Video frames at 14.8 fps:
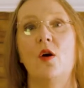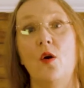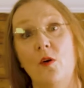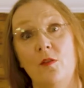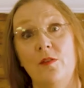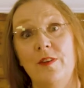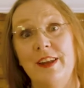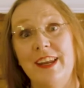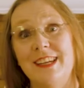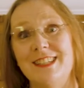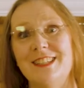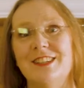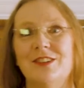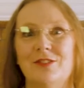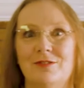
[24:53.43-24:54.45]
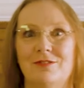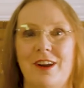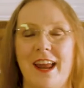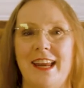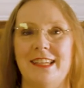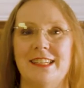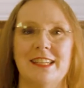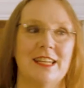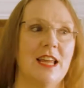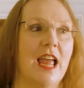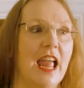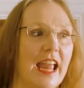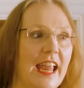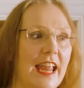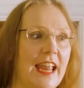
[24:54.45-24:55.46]
All finished? Great.
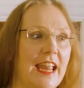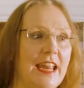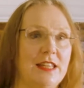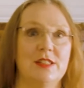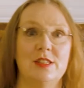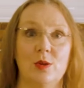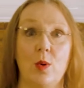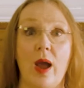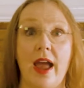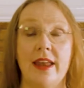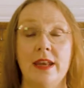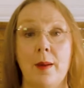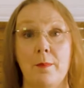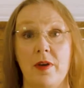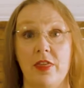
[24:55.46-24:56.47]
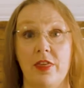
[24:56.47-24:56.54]
In square number